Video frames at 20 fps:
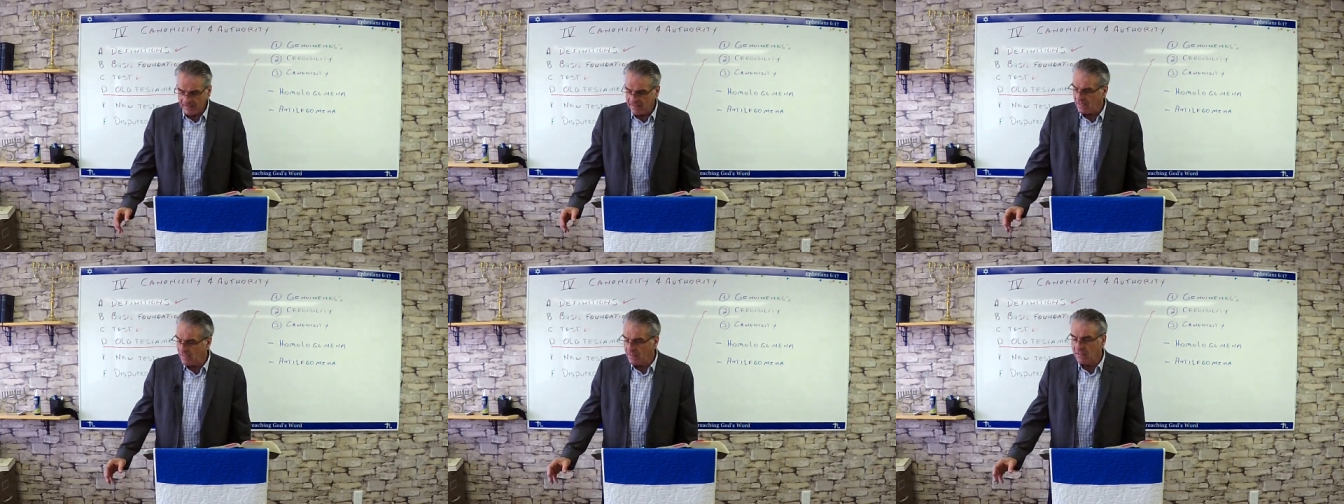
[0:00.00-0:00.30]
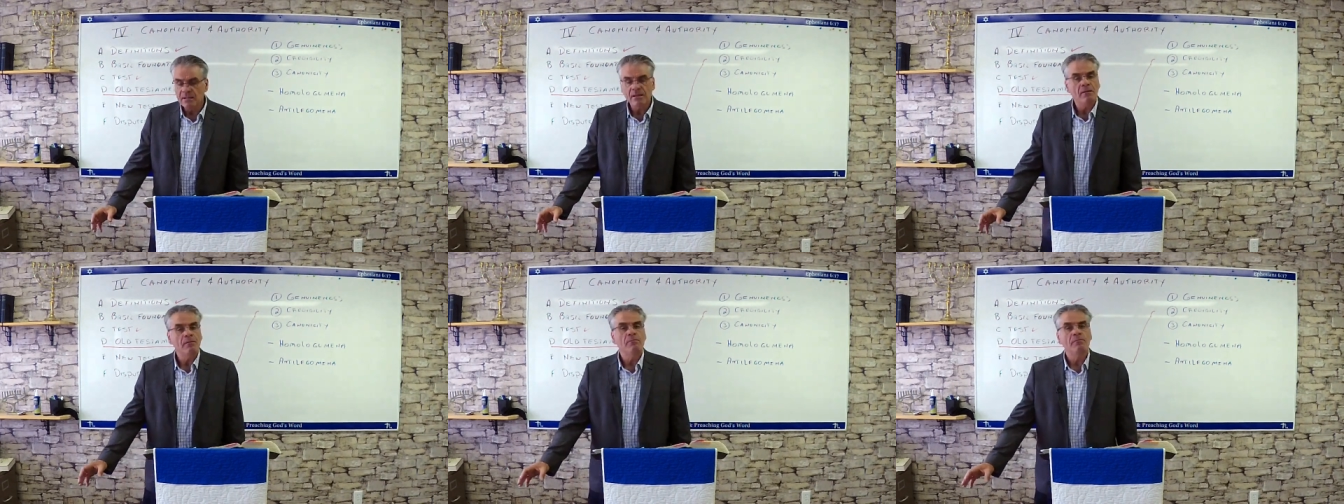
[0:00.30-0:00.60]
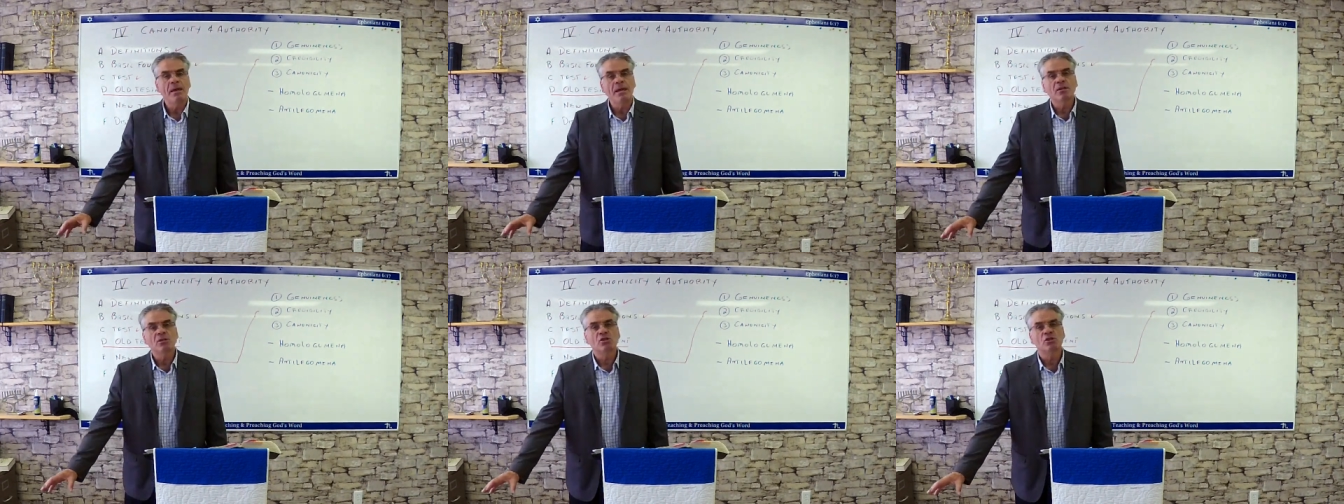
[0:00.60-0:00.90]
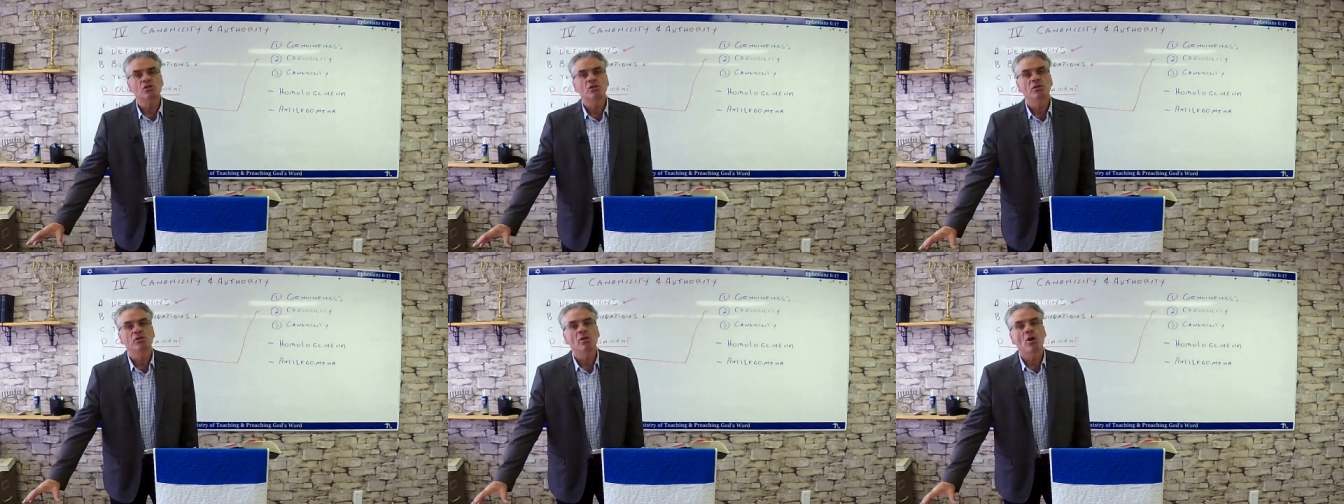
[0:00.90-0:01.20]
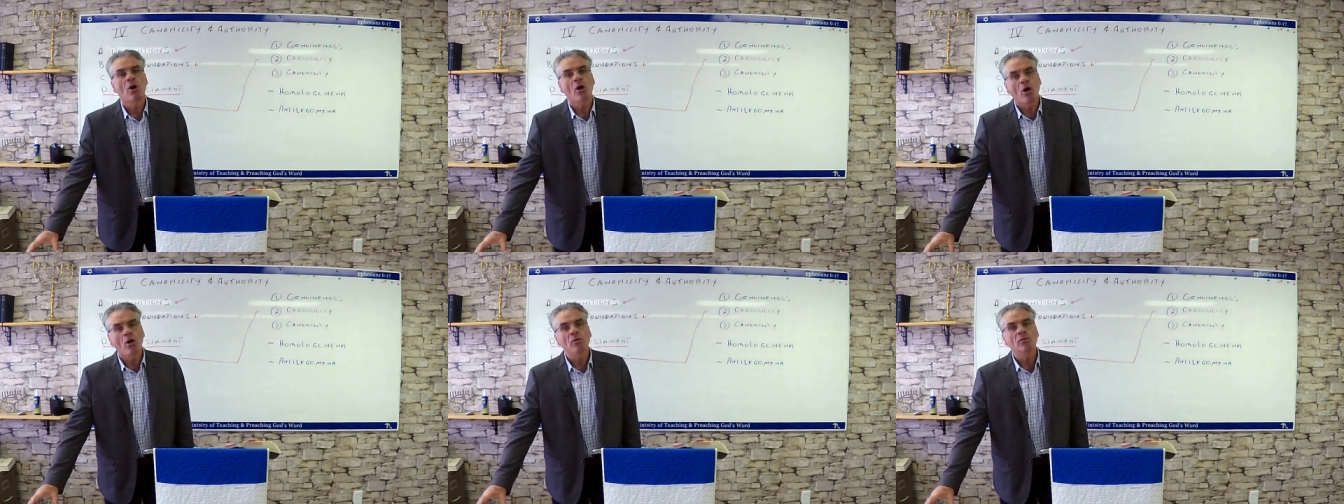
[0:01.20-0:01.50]
did mention
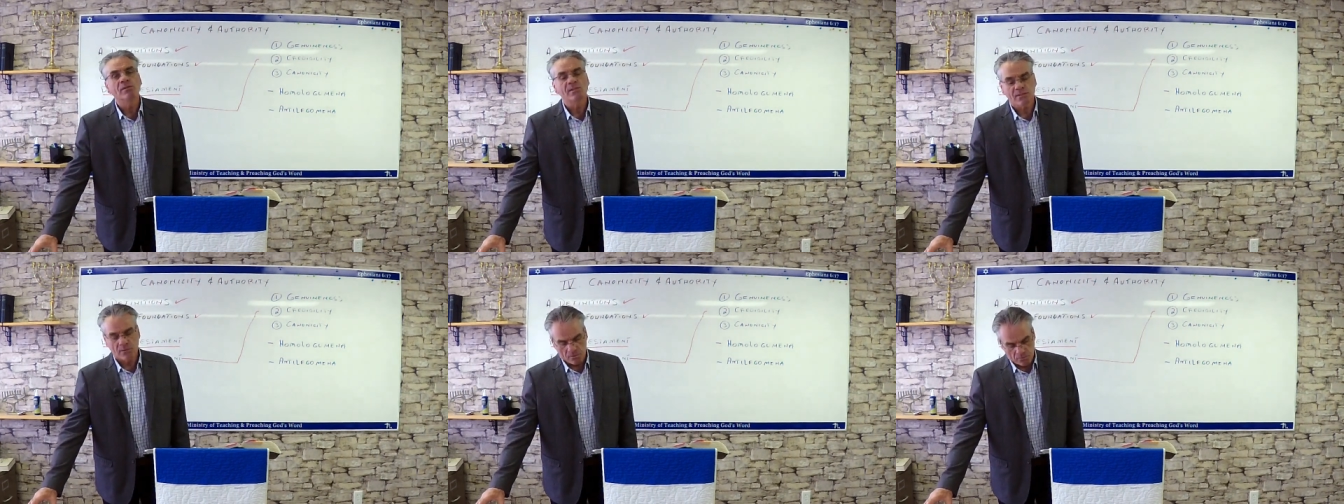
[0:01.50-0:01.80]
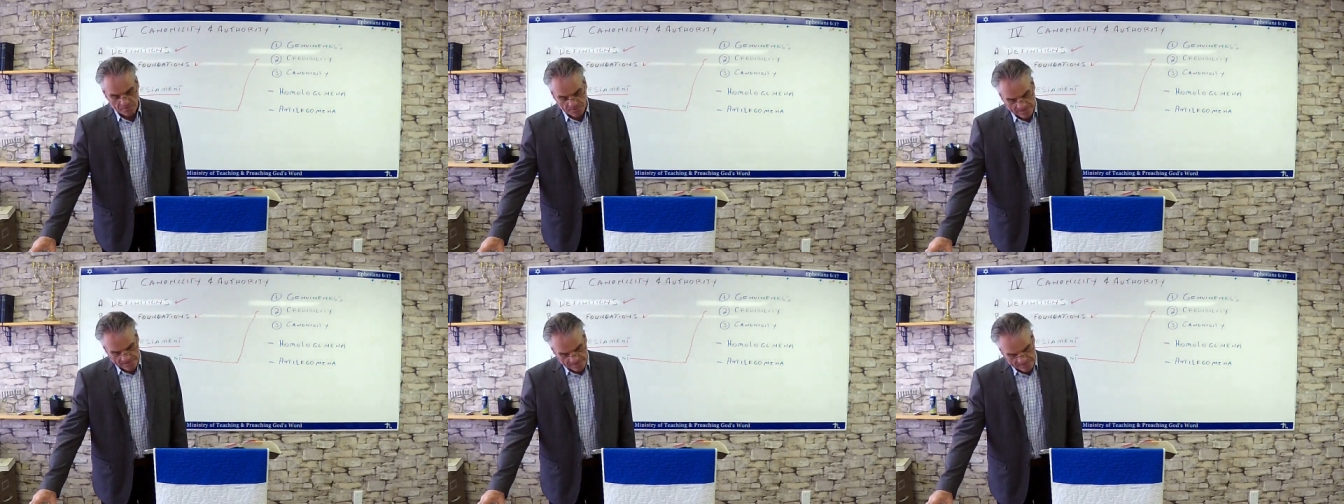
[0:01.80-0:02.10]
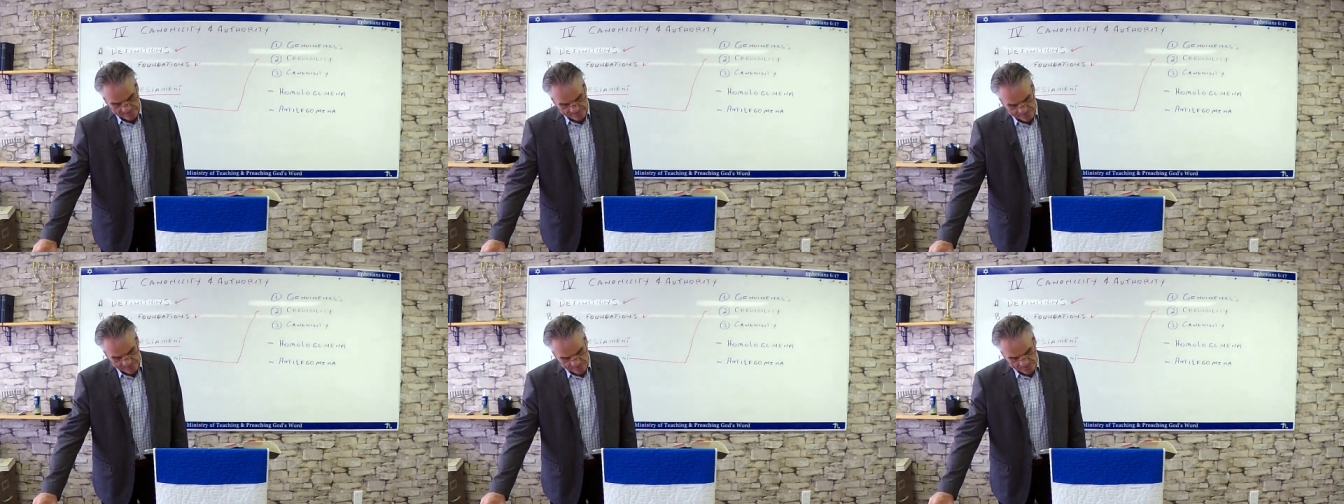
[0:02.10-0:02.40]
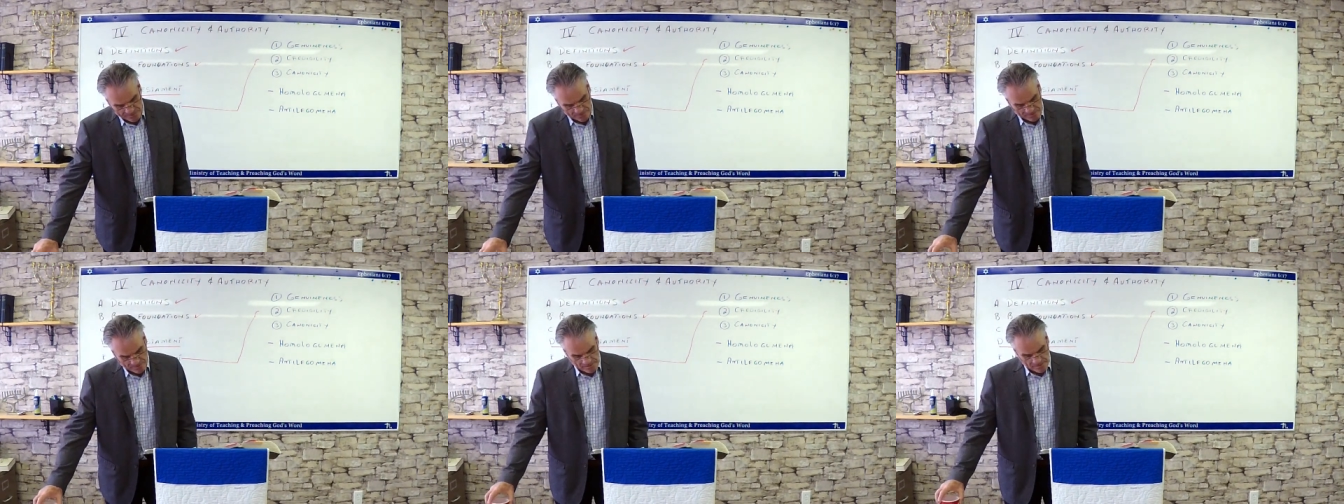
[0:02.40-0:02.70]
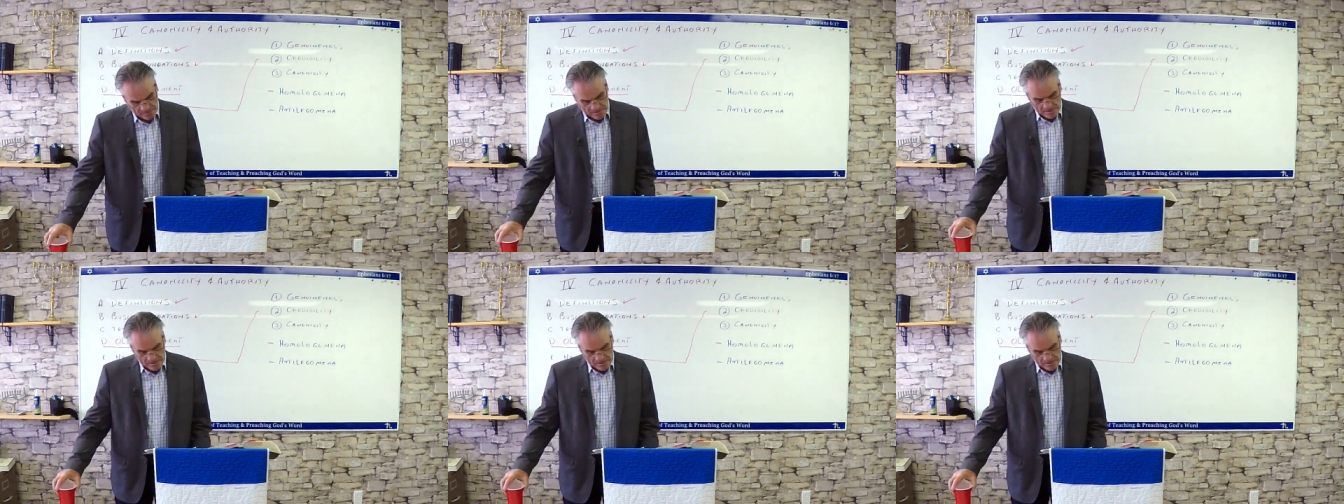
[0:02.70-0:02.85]
also, beloved,